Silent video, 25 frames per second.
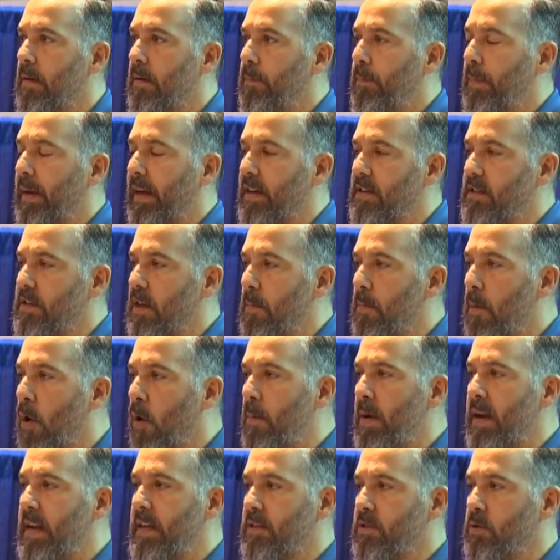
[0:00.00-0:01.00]
Because the
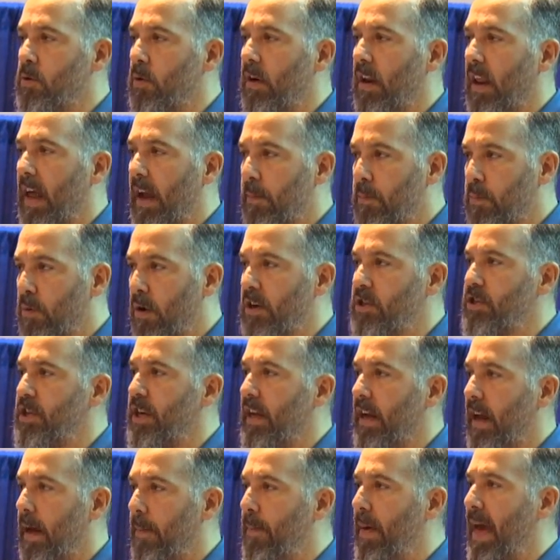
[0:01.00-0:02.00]
moment it's sort of like
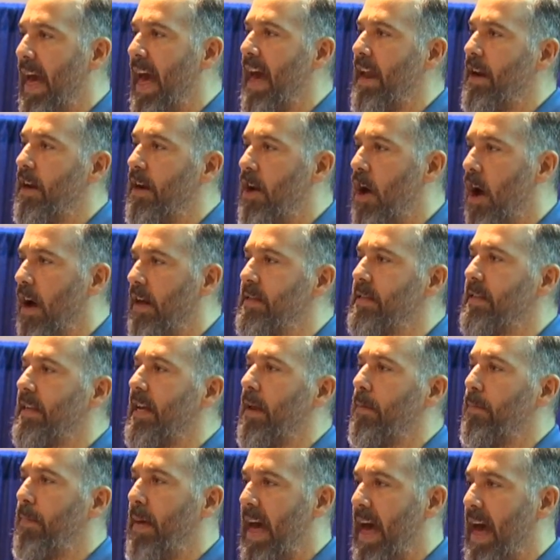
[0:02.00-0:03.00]
brushing a pan, a
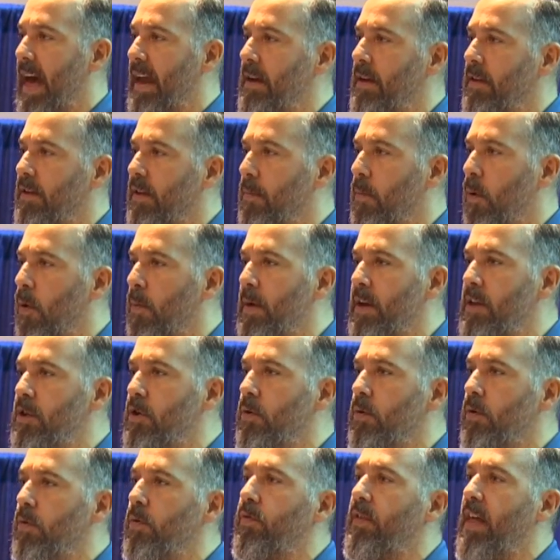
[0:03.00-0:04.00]
non-skid pan, the moment
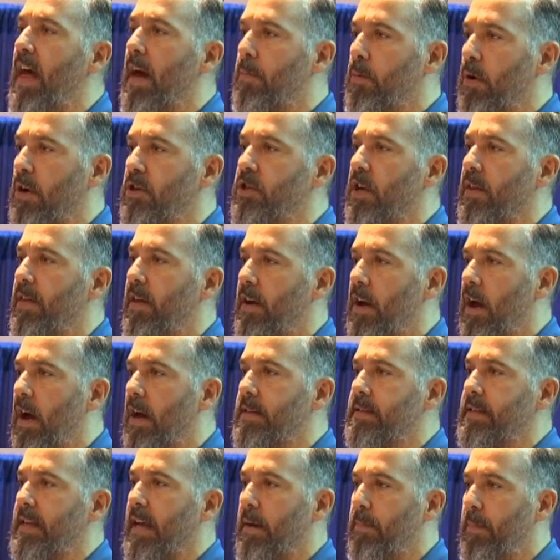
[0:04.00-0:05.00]
you use that brush on the
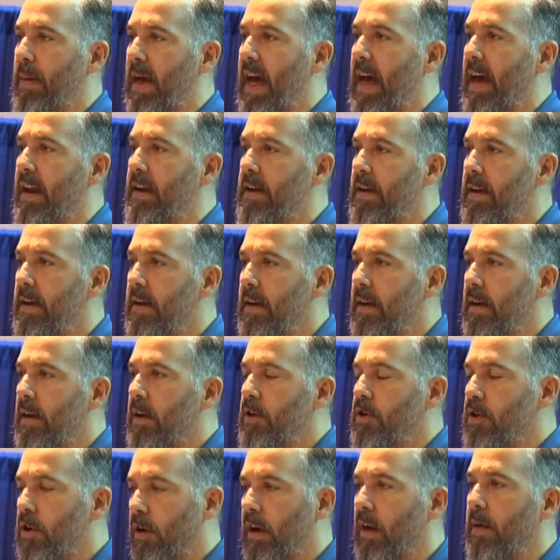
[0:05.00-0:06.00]
non-skid pan,
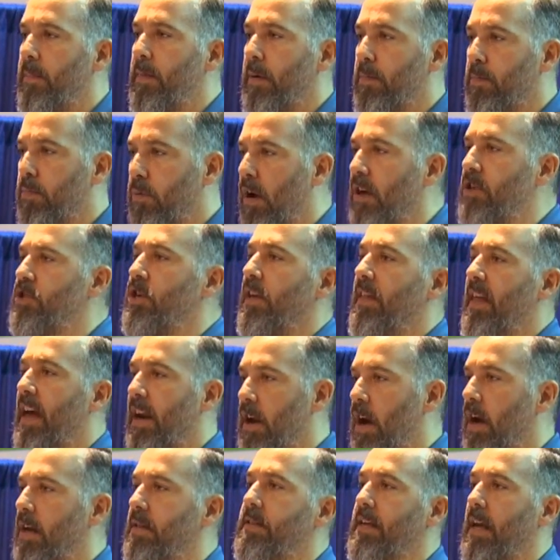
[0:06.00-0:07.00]
you're going to be brushing
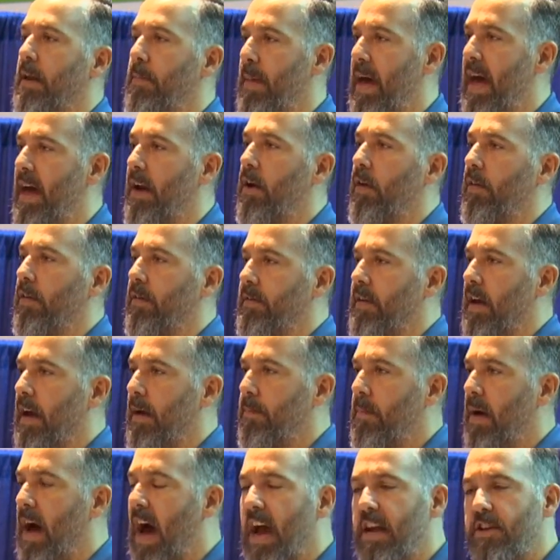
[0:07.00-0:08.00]
that non-skid pan all the
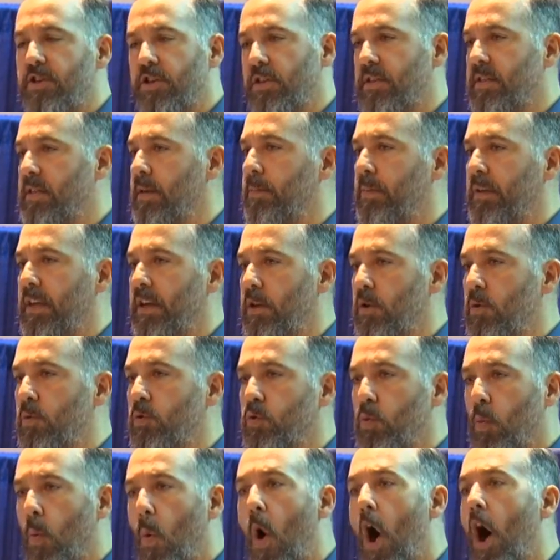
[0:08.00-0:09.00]
time. I just simply
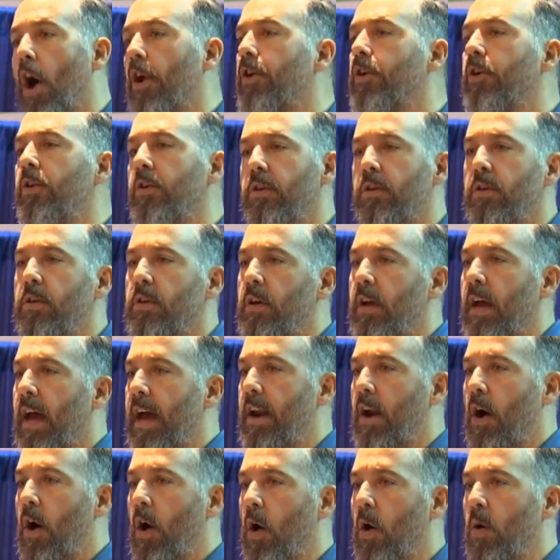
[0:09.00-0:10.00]
use water
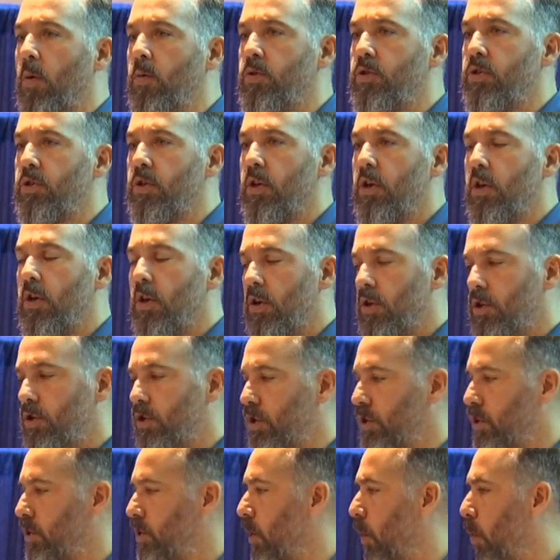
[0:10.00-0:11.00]
and a hose
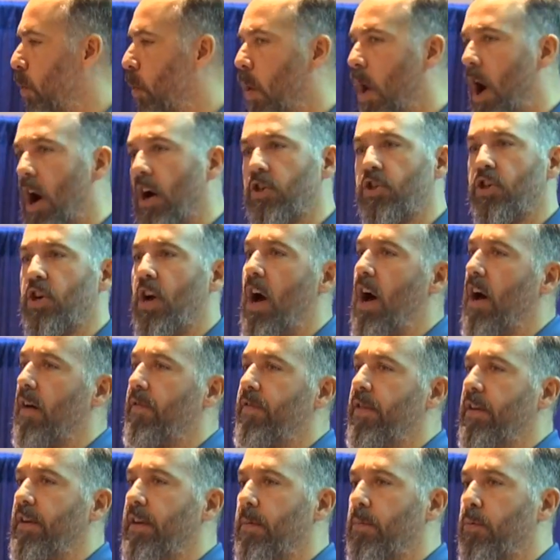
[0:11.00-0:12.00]
to wash
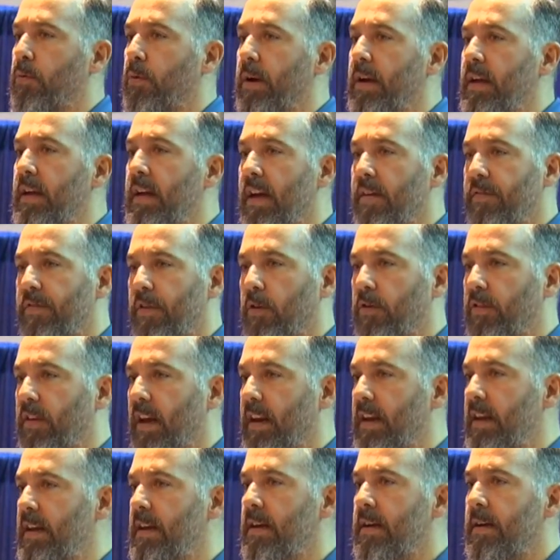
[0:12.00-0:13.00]
off the debris, if there's
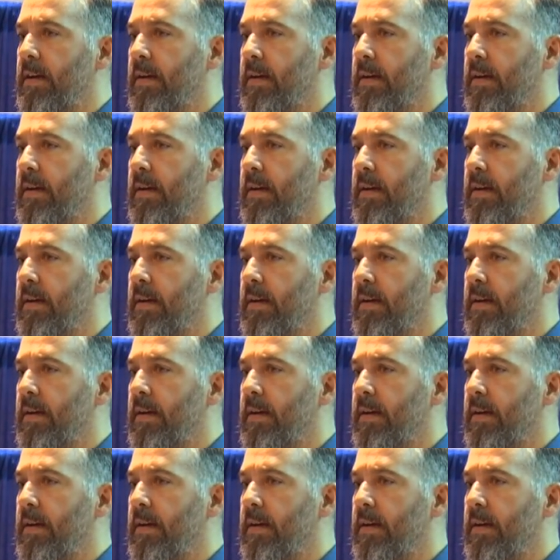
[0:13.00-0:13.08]
any.